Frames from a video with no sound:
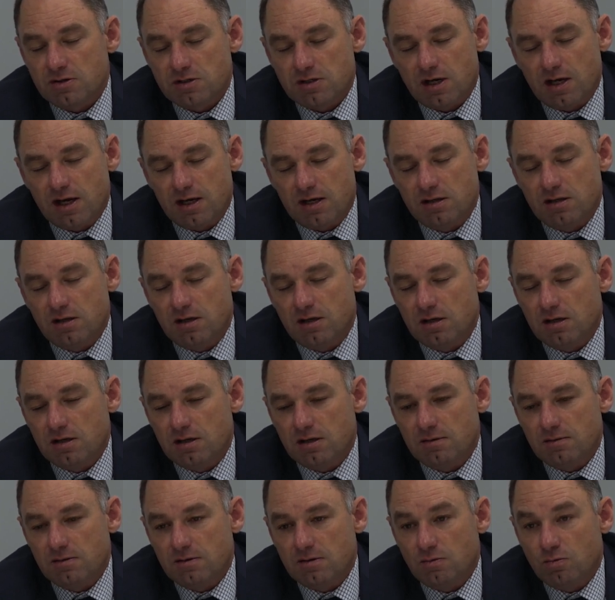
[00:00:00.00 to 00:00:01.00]
it had
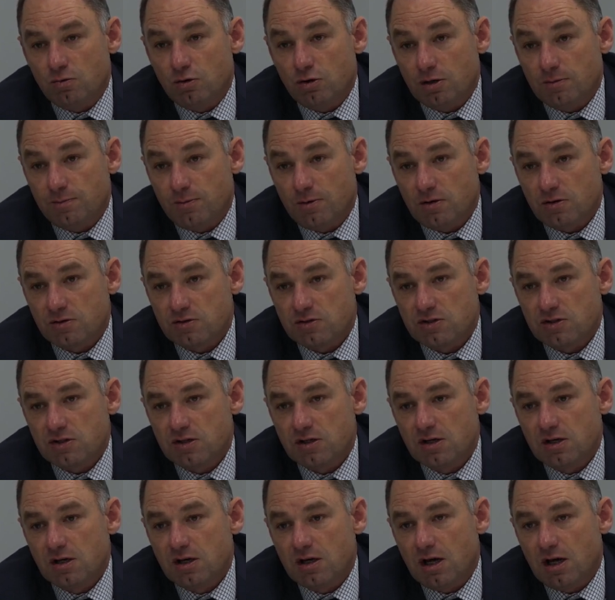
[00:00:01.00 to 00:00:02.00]
the workbooks
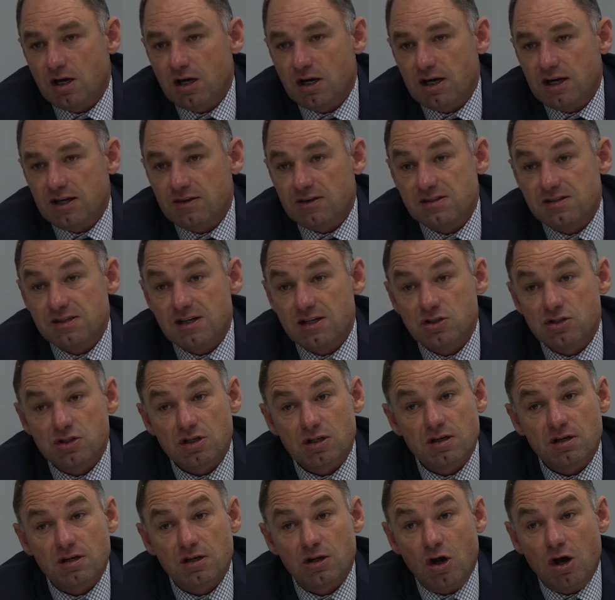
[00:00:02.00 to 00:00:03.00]
and the
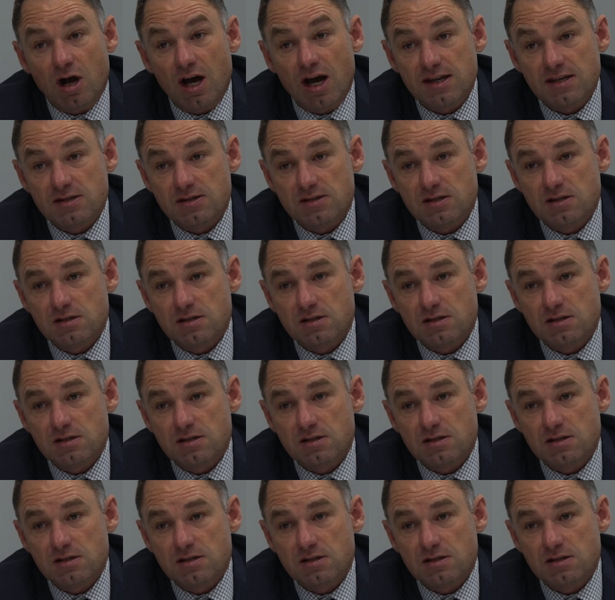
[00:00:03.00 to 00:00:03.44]
teacher guides